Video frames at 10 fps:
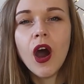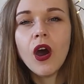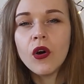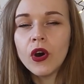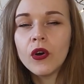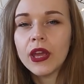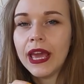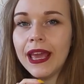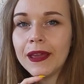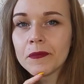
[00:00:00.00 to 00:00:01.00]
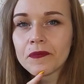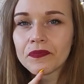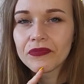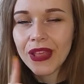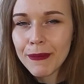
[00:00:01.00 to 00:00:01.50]
oh, okay,
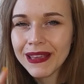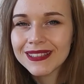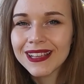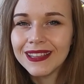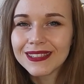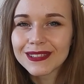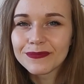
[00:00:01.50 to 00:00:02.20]
that makes sense.